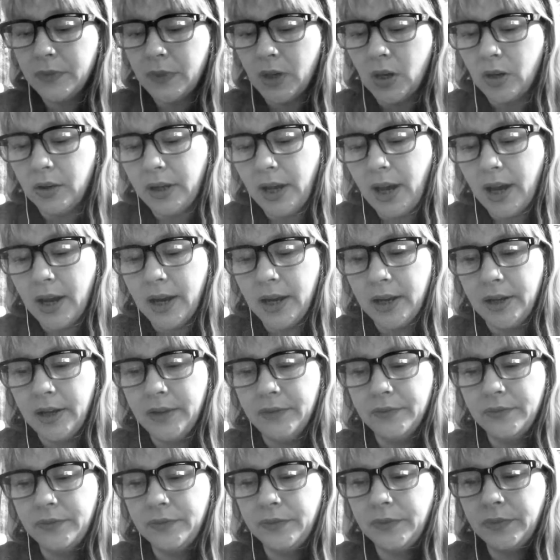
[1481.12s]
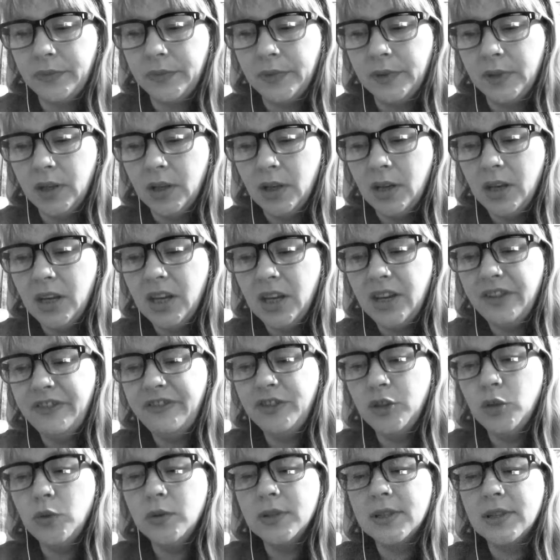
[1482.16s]
Okay. He
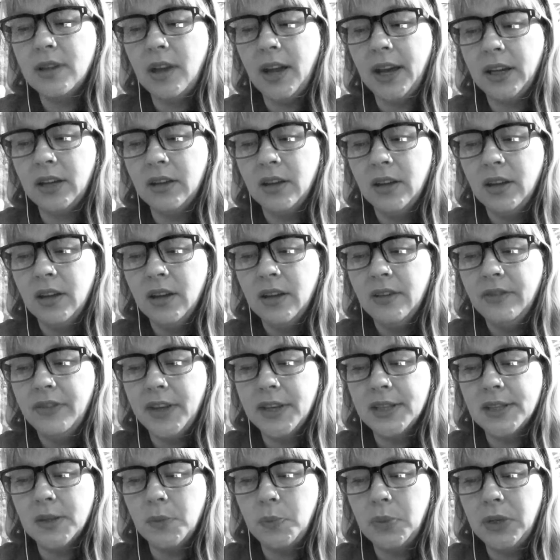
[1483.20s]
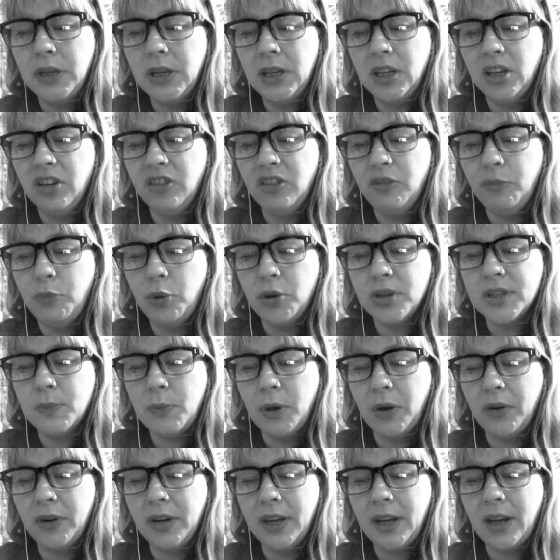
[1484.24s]
feels like there's a beginning of
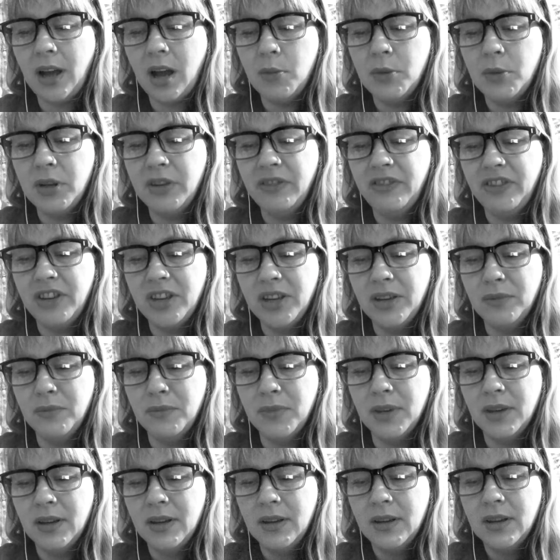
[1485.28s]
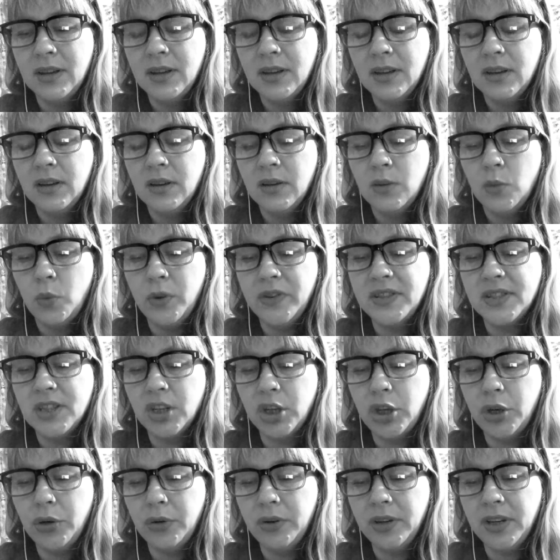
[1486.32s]
prosperity coming for him, with
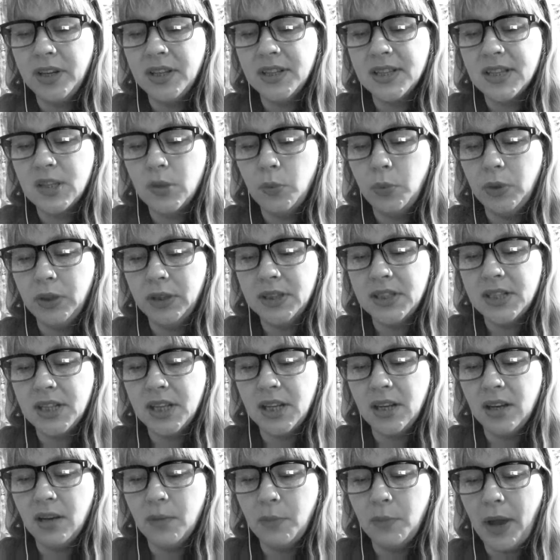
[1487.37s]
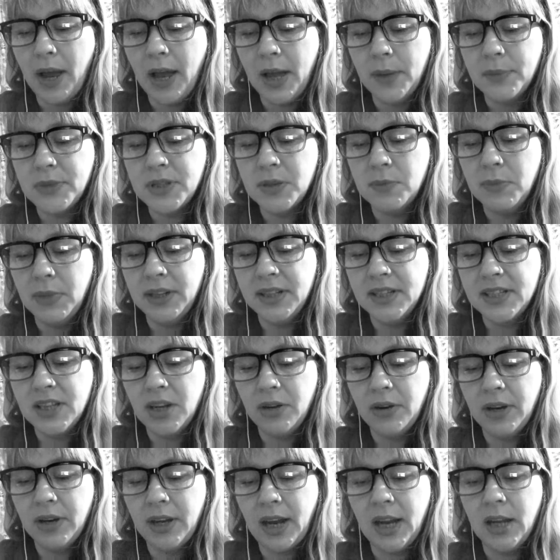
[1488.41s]
security and stability, perhaps a
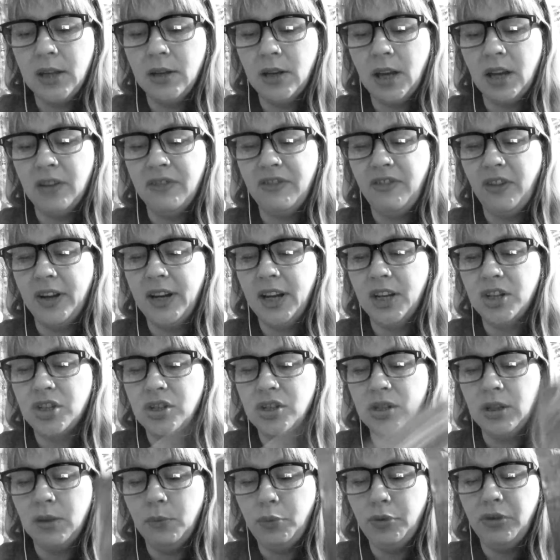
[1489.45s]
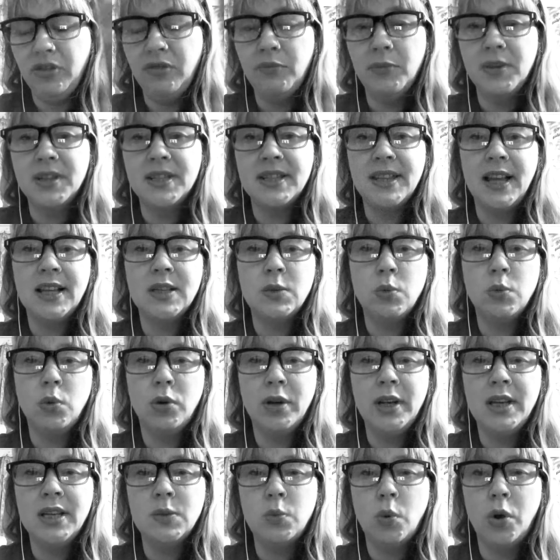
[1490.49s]
monetary gain and financial improvements. That's what
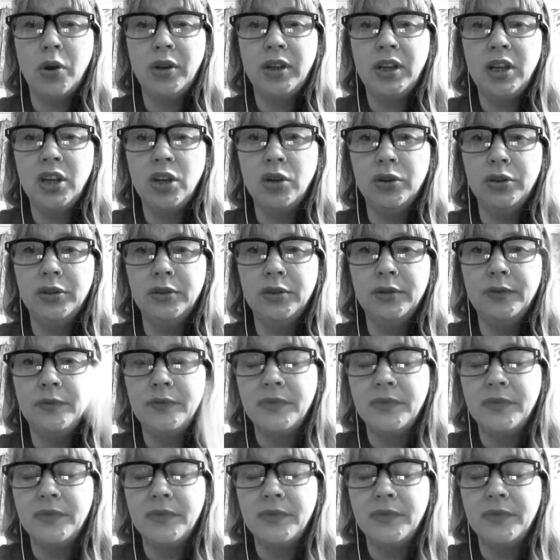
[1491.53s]
he's working on.